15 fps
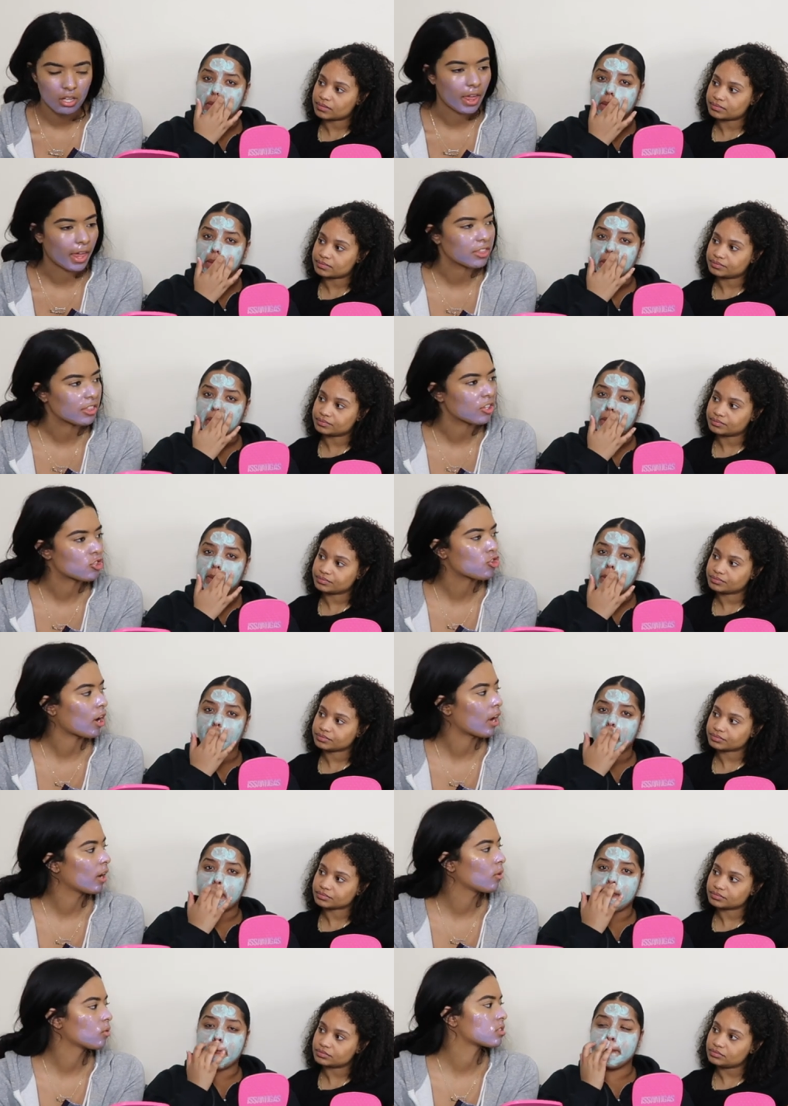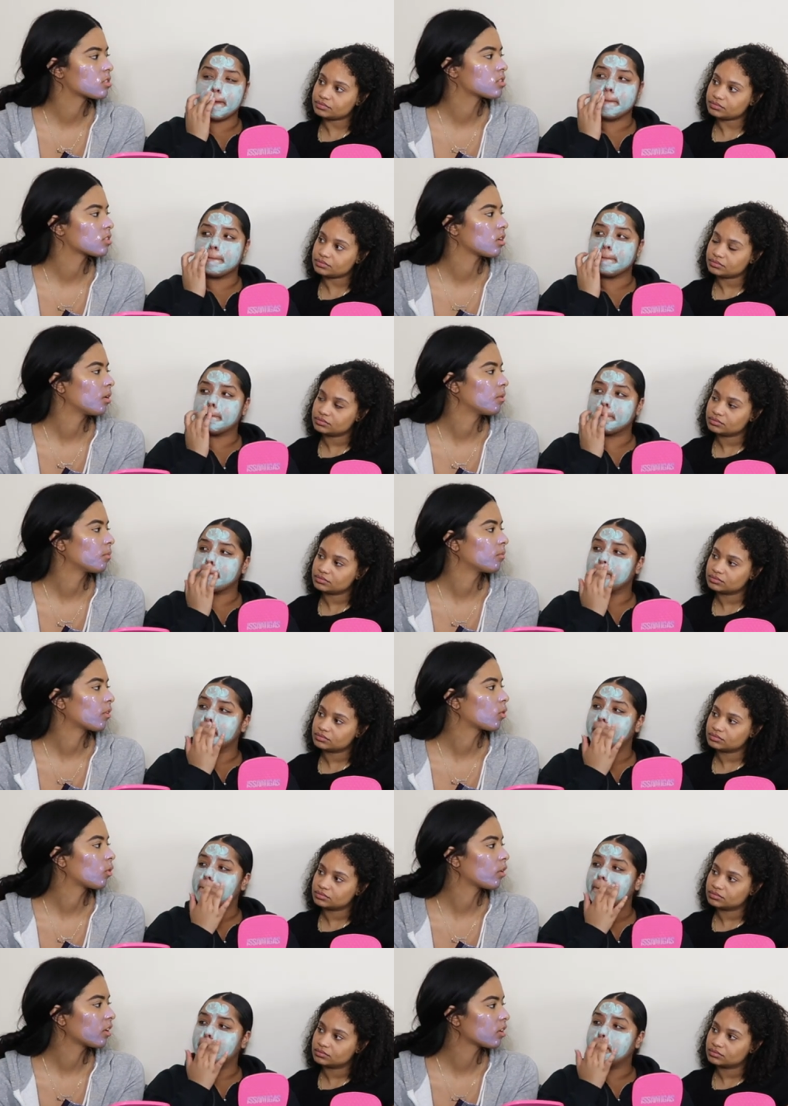Speaker 1: that the trial was um
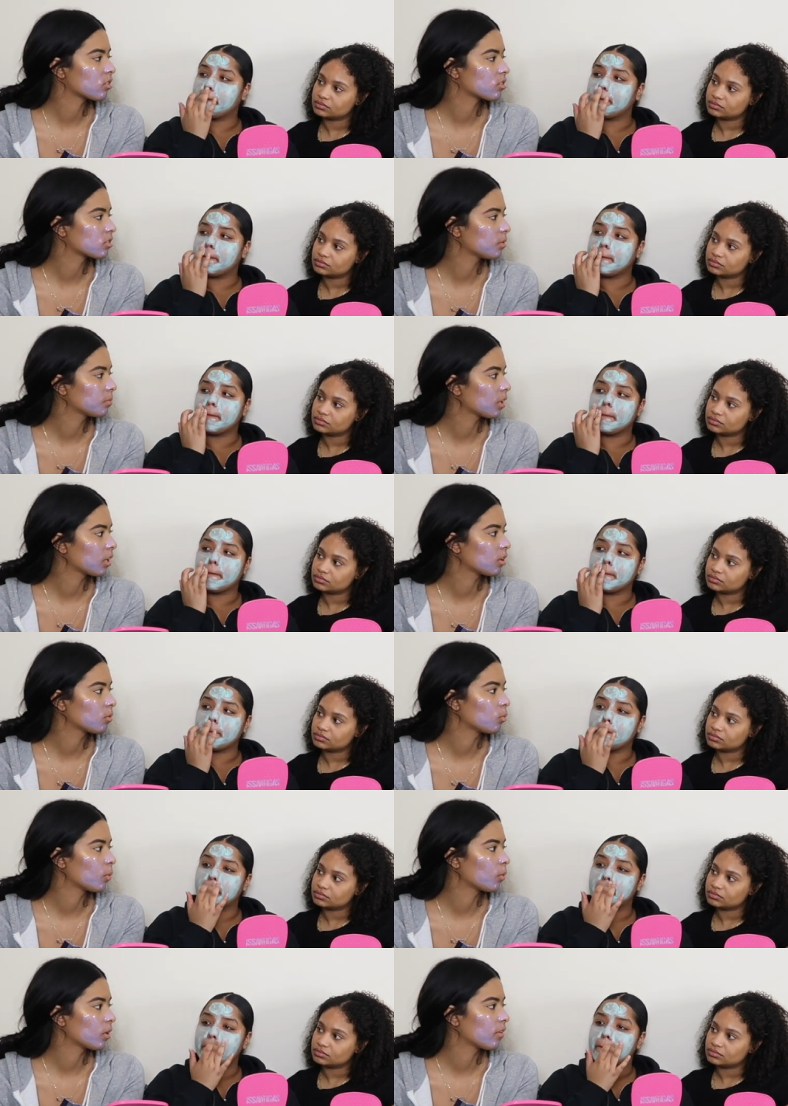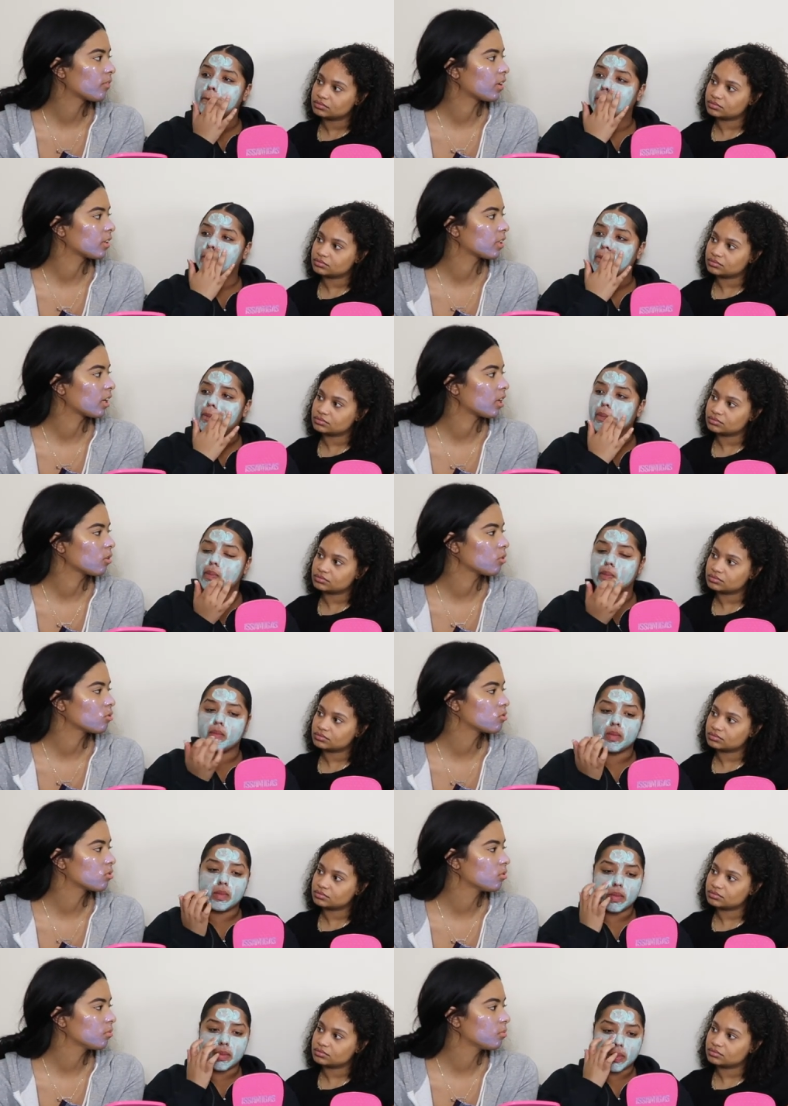recorded or something? We wouldn't find it on
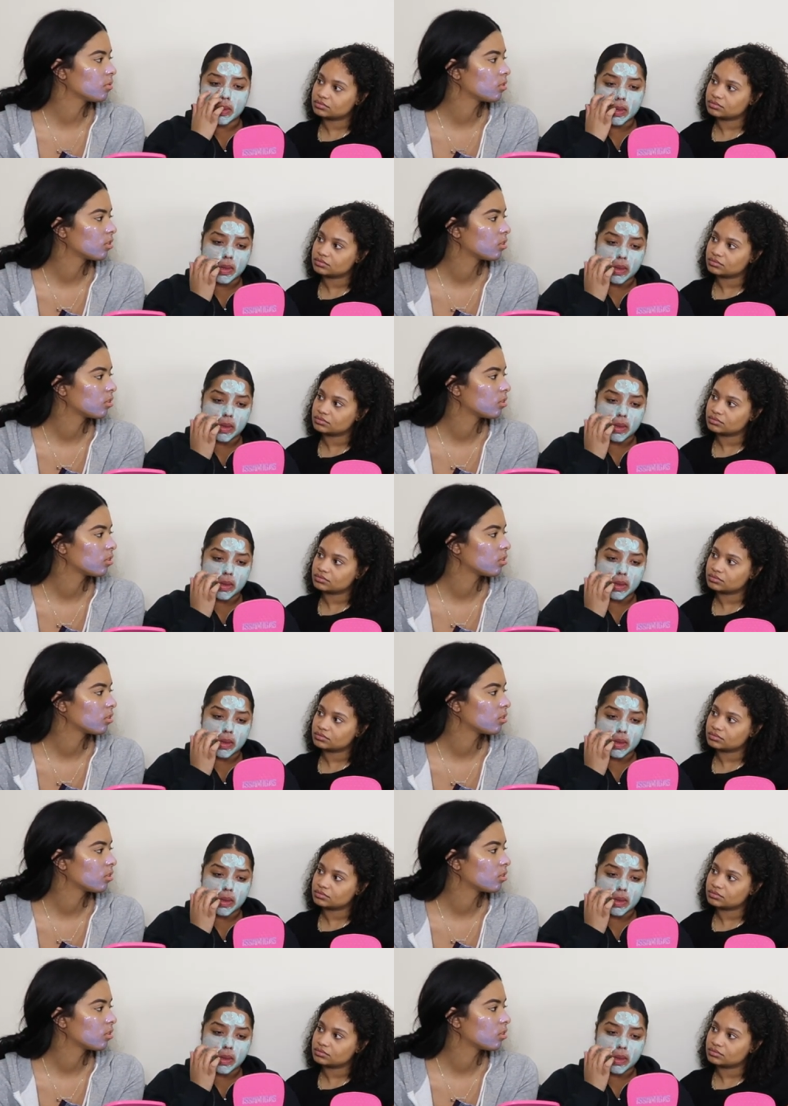YouTube.